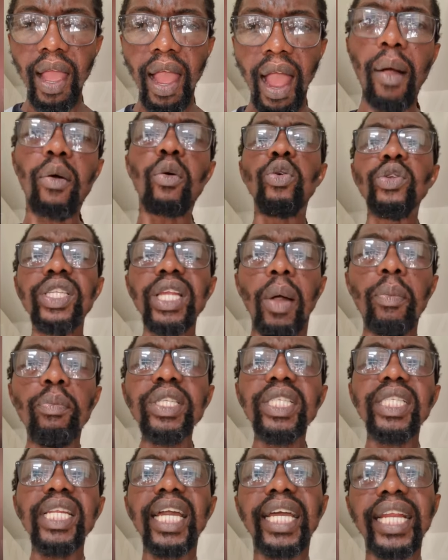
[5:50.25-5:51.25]
I'm
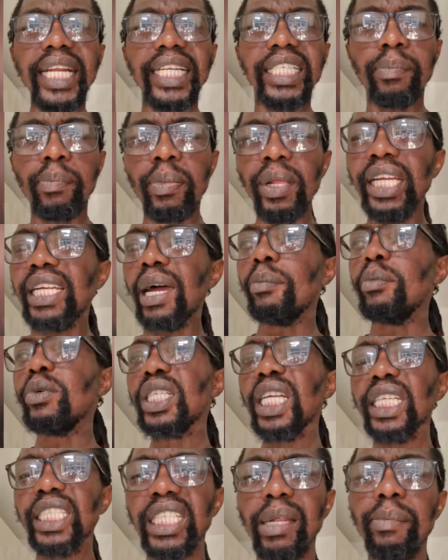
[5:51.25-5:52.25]
not credibility. I'm not
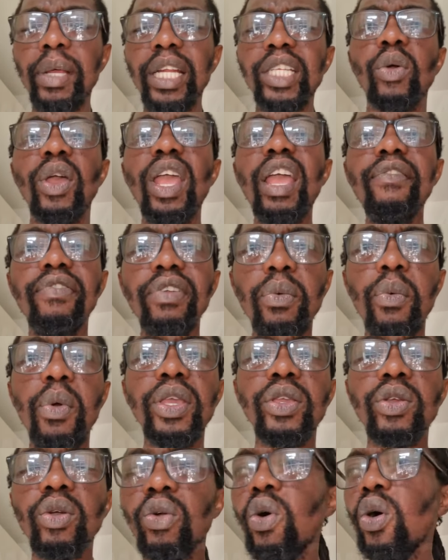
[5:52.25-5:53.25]
so
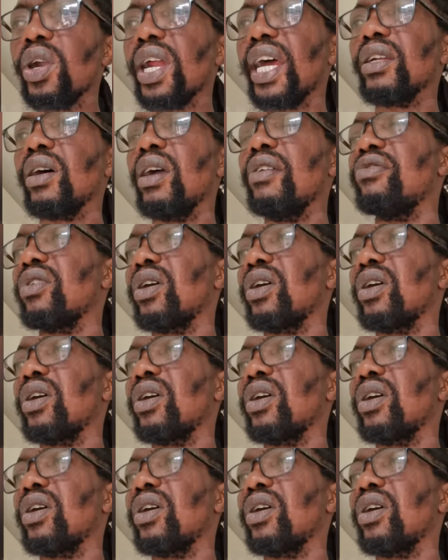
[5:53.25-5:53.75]
everywhere you go right now, even